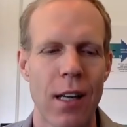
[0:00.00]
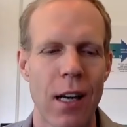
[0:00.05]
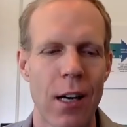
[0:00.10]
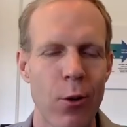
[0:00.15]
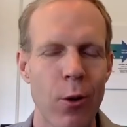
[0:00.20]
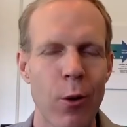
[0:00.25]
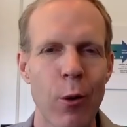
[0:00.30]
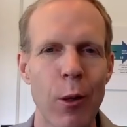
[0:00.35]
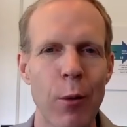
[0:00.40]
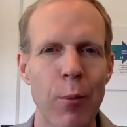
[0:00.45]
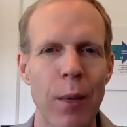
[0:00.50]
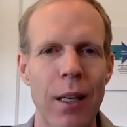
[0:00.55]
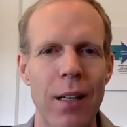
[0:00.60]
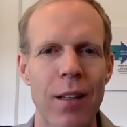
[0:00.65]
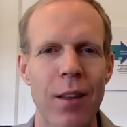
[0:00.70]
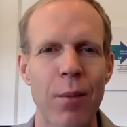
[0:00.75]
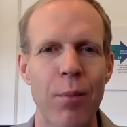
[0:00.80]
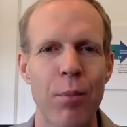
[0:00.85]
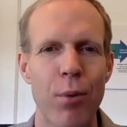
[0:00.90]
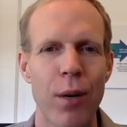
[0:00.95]
How can we make
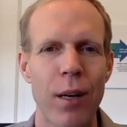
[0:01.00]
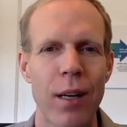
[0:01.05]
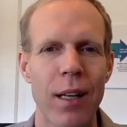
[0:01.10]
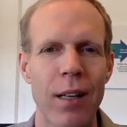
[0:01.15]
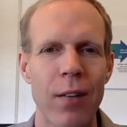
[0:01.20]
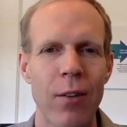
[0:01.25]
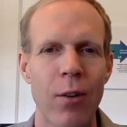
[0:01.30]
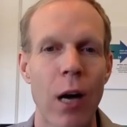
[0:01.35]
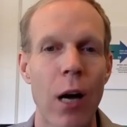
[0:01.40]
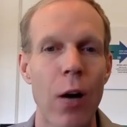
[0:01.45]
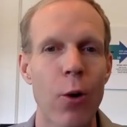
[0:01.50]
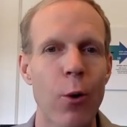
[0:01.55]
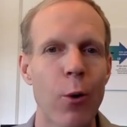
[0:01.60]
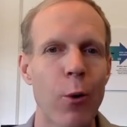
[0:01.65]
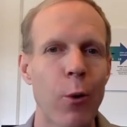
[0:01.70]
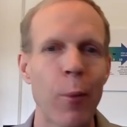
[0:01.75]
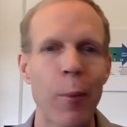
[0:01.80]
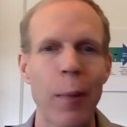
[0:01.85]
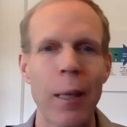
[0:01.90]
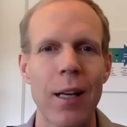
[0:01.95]
the brain, or how can we
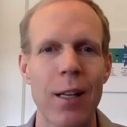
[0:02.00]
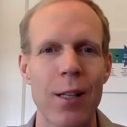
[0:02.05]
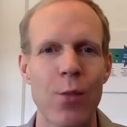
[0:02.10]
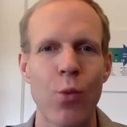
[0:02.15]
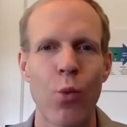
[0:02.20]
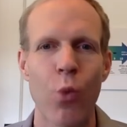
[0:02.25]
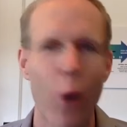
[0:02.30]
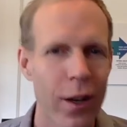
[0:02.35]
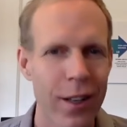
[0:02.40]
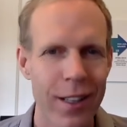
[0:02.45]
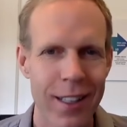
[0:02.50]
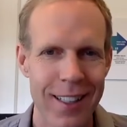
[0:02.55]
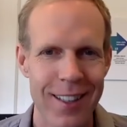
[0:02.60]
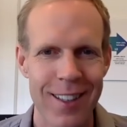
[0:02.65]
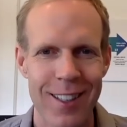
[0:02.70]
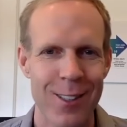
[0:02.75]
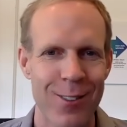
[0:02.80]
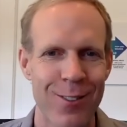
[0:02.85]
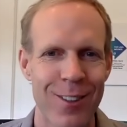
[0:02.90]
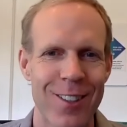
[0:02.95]
make us want to eat
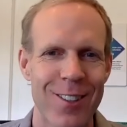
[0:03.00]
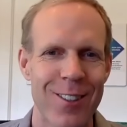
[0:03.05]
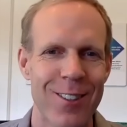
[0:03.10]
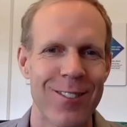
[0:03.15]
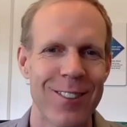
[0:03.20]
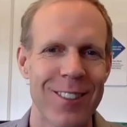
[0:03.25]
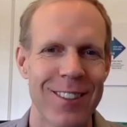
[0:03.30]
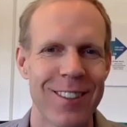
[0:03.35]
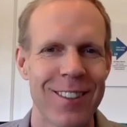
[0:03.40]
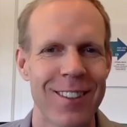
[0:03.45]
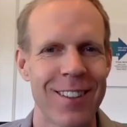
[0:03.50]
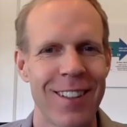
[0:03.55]
these vegetables?